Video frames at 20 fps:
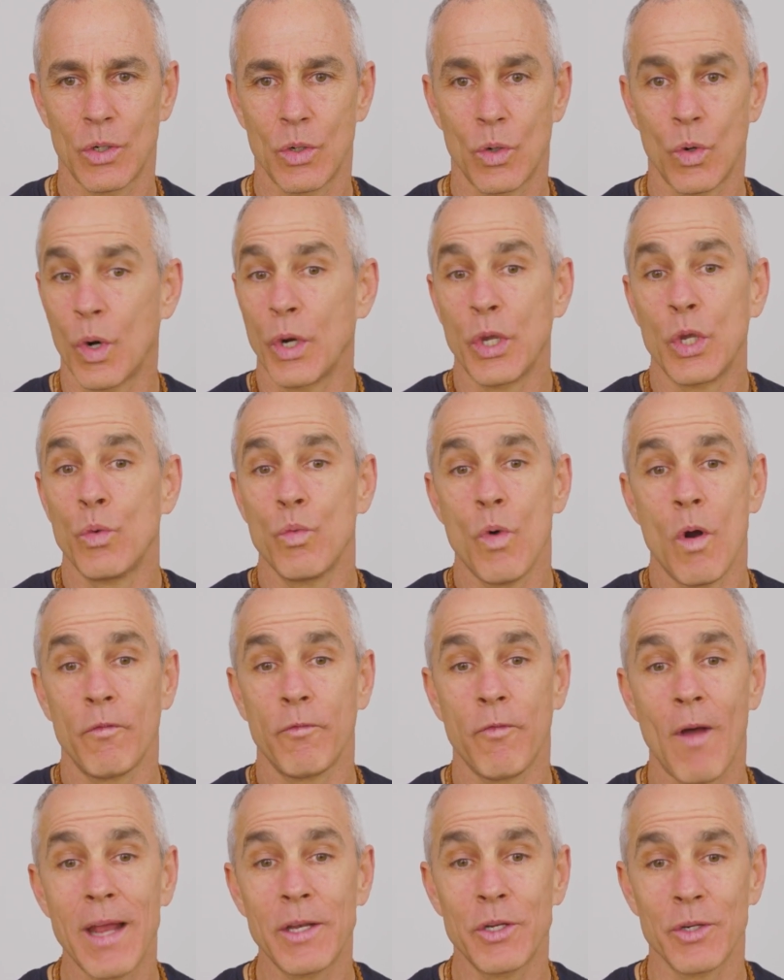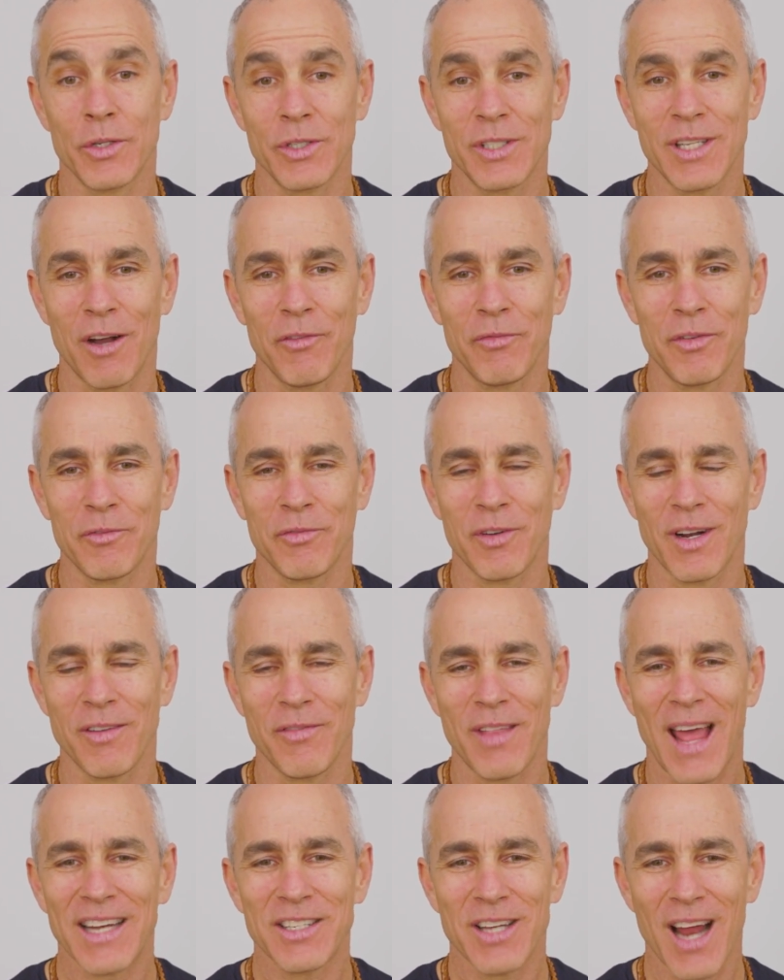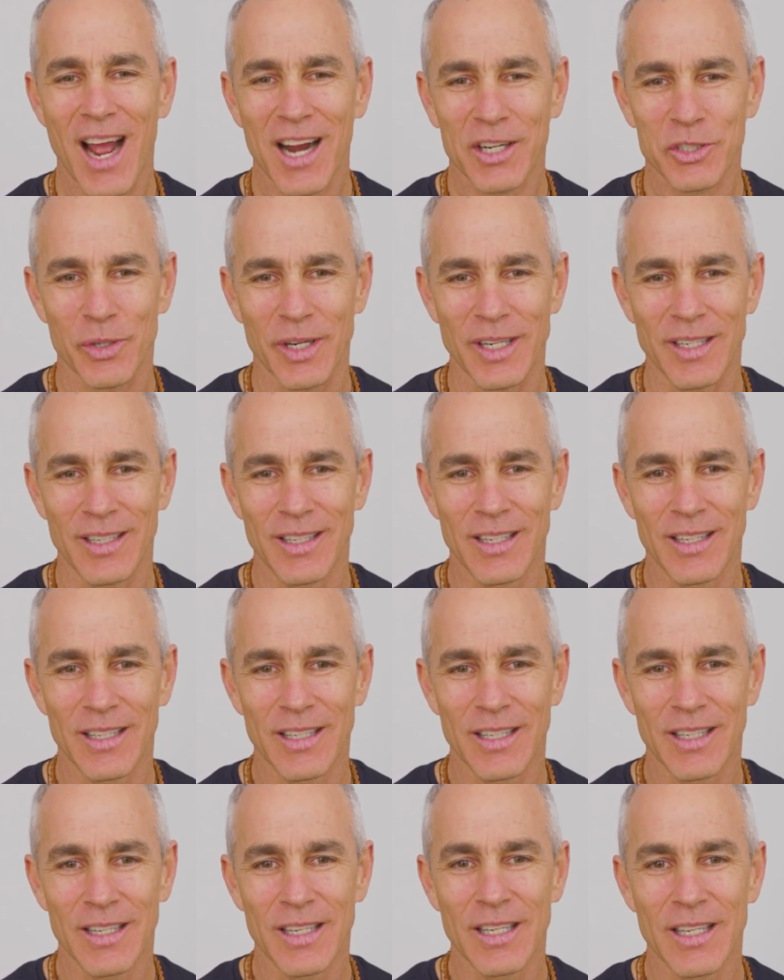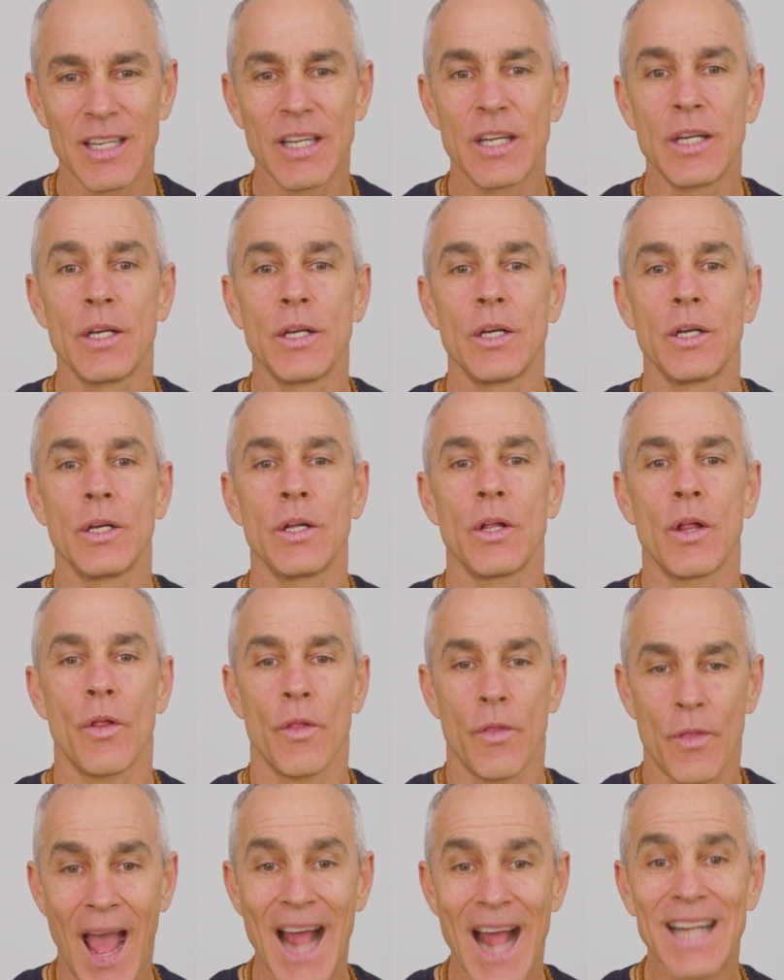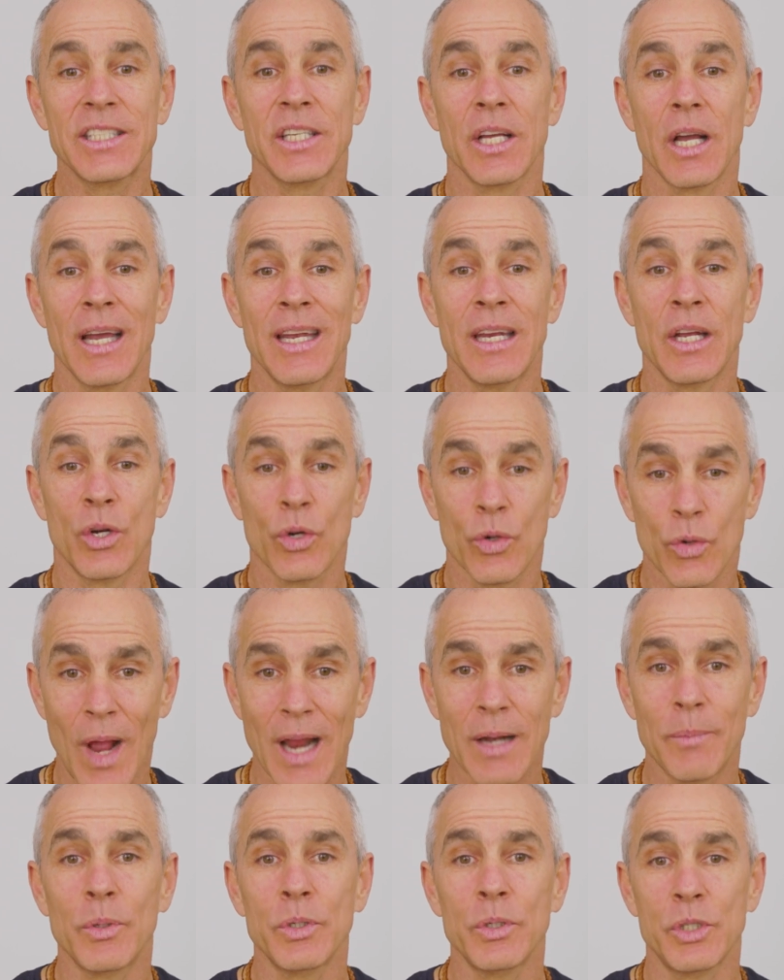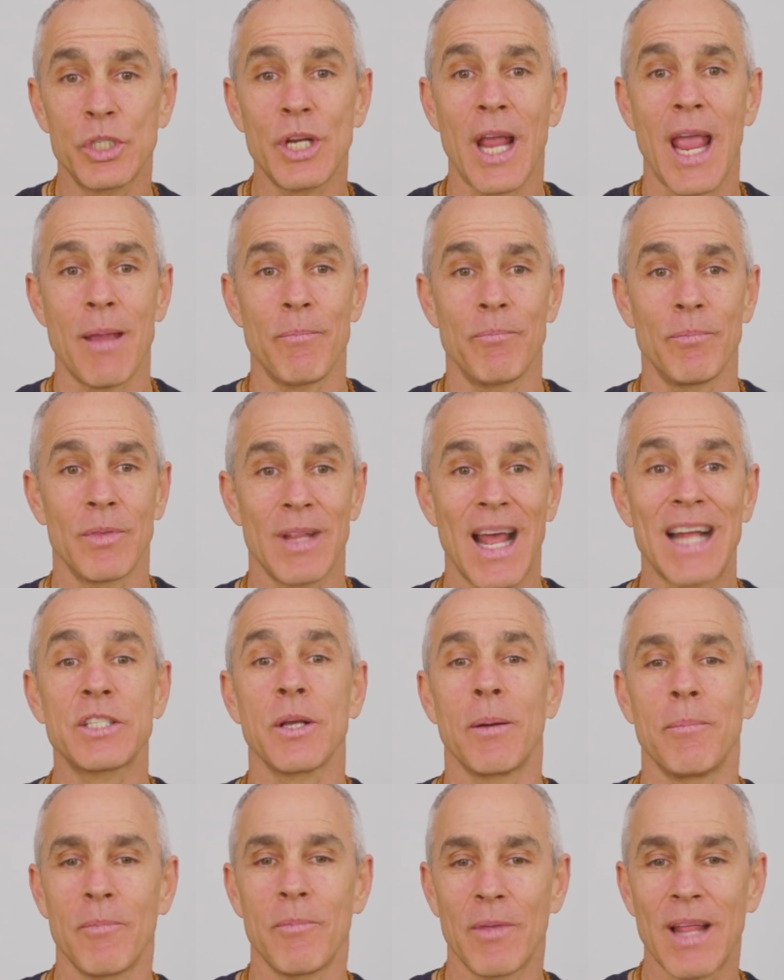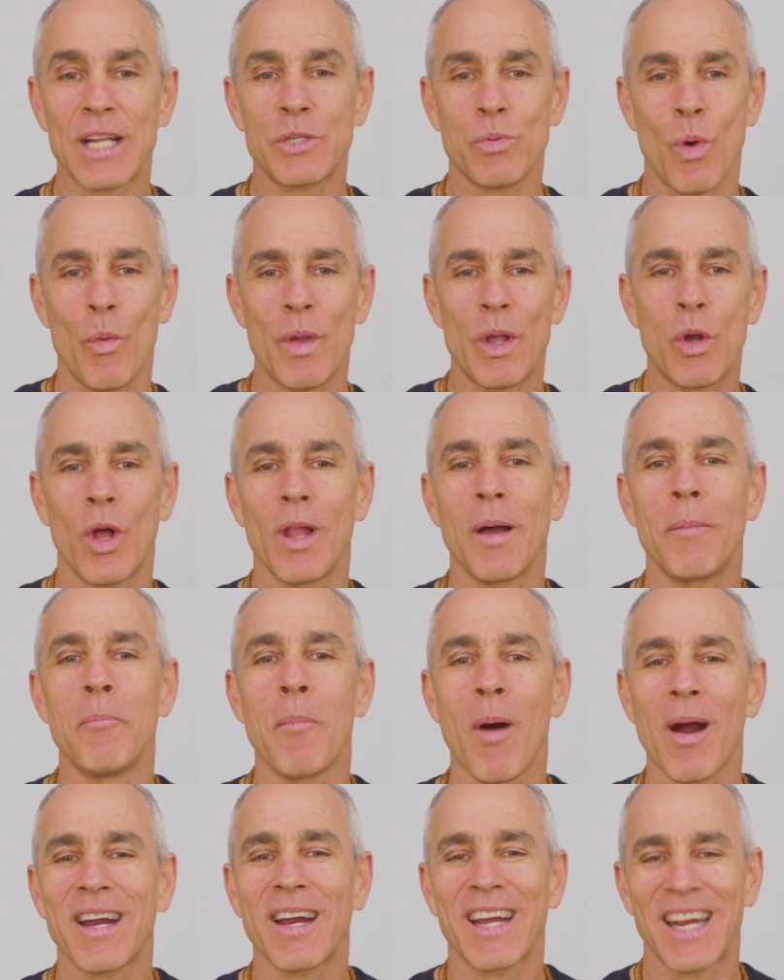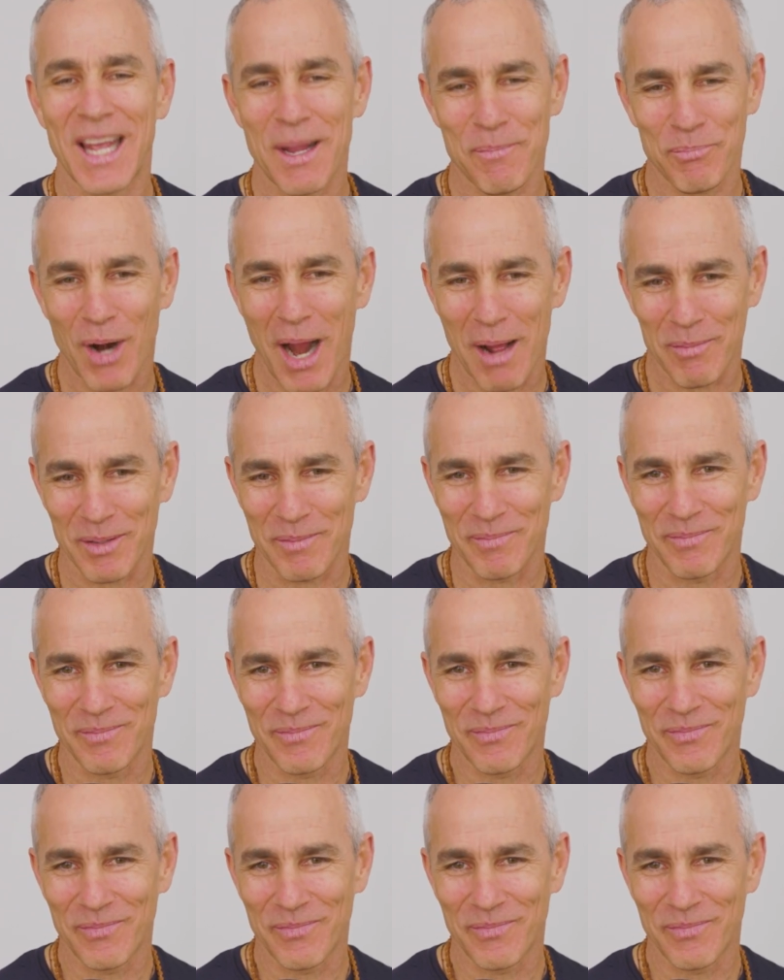Or you won't find yourself in front of that doctrine. That's an incredible shame. That's what we call a marketing problem.